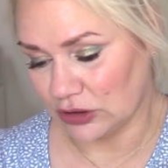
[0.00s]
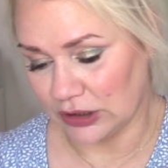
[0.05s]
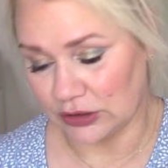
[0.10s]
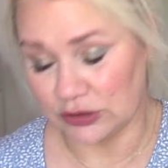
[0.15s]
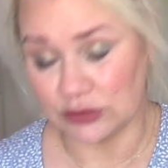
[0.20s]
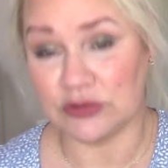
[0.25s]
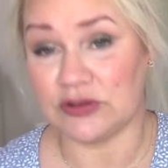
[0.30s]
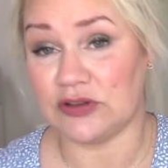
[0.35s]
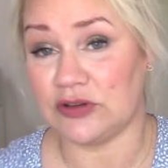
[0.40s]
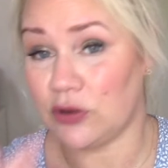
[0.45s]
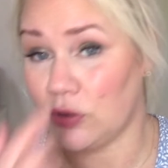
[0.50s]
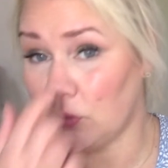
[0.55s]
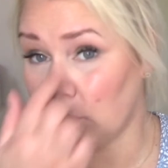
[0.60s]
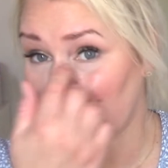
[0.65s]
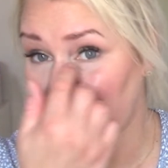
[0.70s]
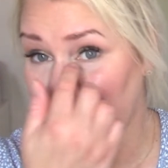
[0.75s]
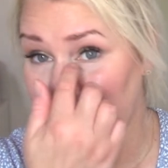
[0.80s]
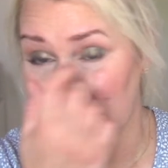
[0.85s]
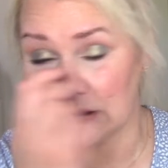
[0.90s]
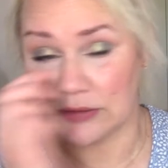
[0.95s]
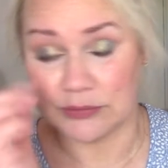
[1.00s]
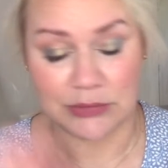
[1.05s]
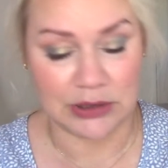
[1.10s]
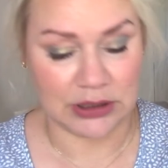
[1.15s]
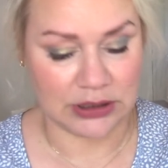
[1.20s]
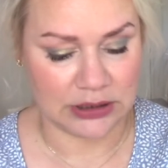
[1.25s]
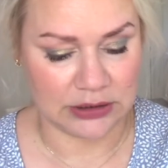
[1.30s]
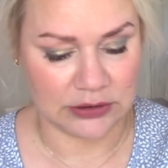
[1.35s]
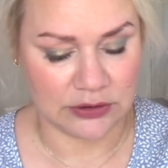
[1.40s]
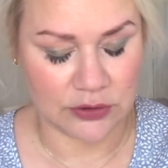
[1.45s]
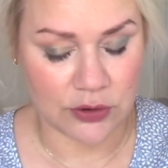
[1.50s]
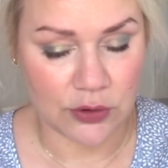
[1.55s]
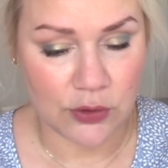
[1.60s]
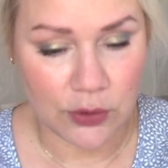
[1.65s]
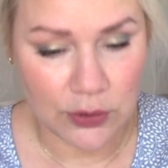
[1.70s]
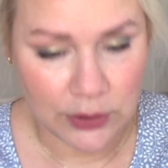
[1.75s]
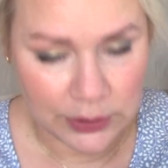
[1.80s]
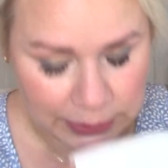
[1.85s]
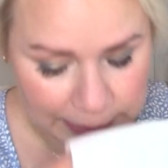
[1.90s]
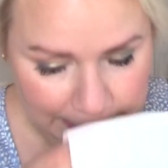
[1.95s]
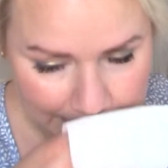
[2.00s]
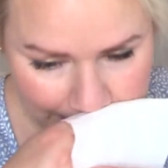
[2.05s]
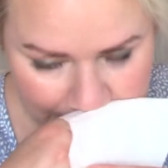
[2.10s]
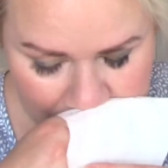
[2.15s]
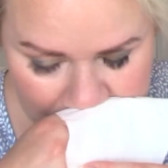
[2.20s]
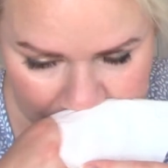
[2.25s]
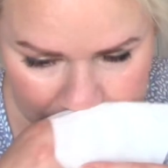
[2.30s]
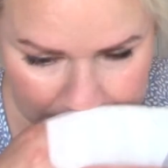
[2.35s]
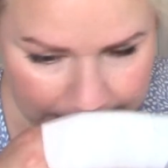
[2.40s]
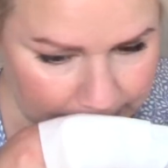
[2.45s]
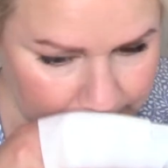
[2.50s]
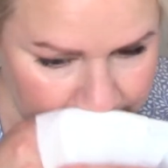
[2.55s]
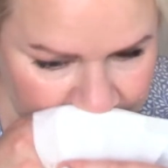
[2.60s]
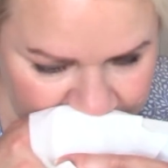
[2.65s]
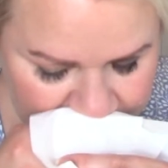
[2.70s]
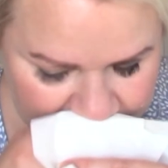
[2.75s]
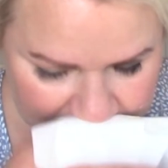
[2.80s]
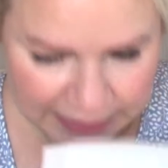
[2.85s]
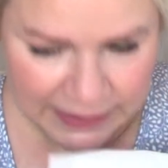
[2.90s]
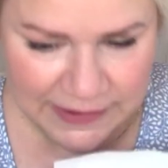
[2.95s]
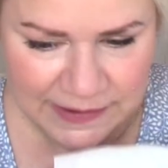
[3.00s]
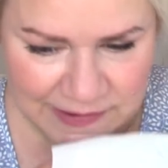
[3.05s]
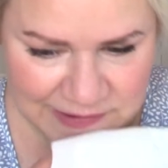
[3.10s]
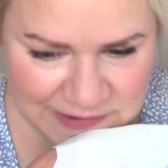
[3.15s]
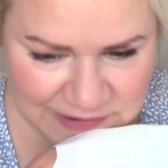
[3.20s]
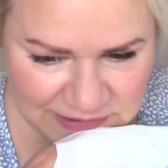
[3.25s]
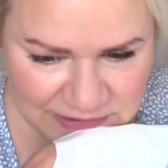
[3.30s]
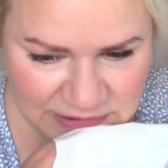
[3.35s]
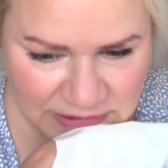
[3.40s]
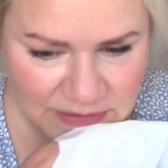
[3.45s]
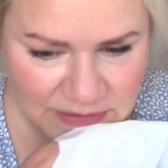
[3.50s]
I use it only in my inner corner, and